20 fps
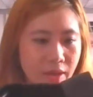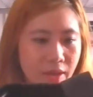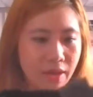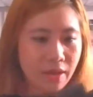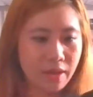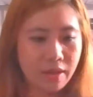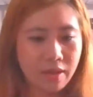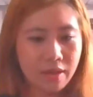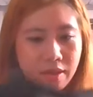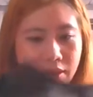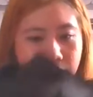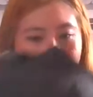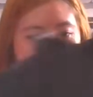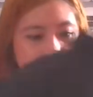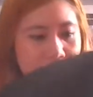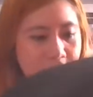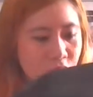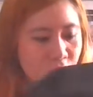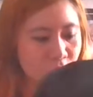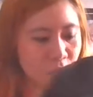And
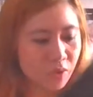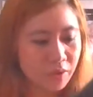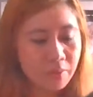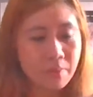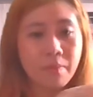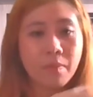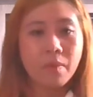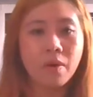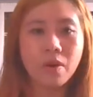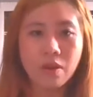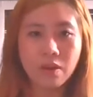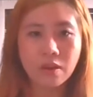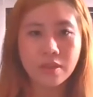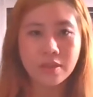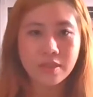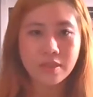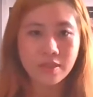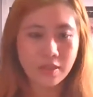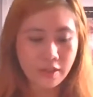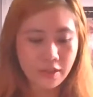there's one more
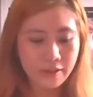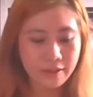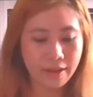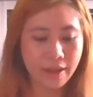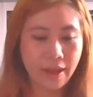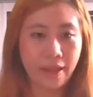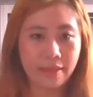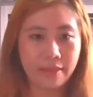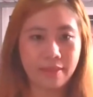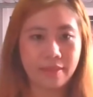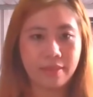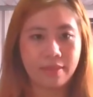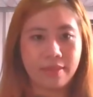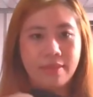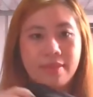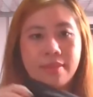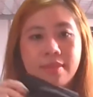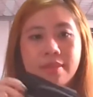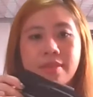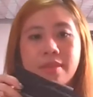slot at the
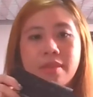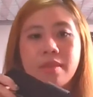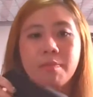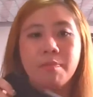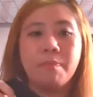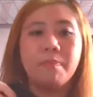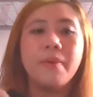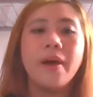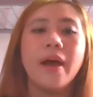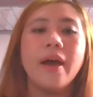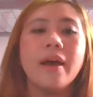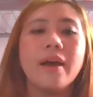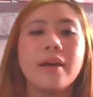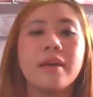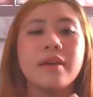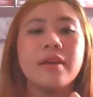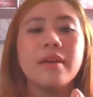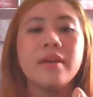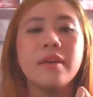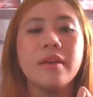back.
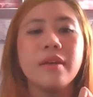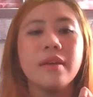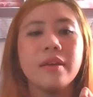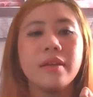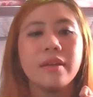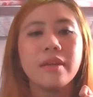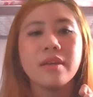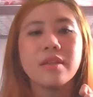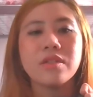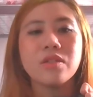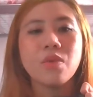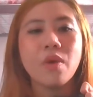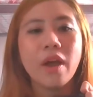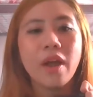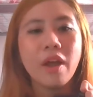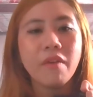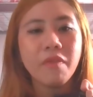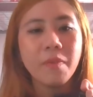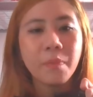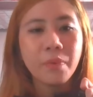Yeah, so I
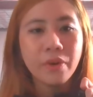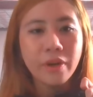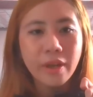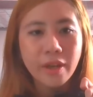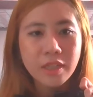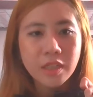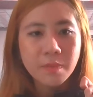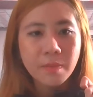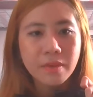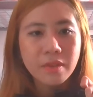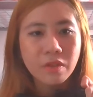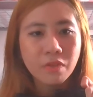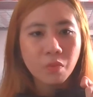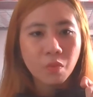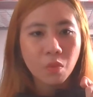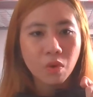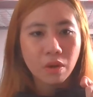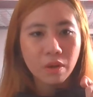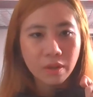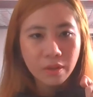have a pretty expensive
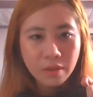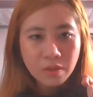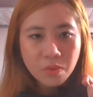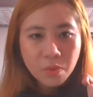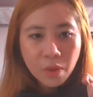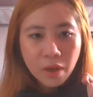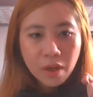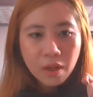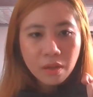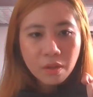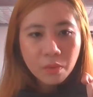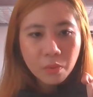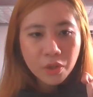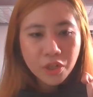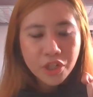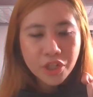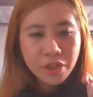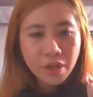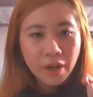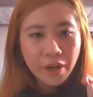wallet as well,
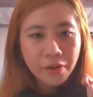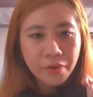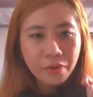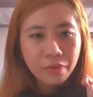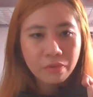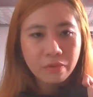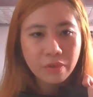which I don't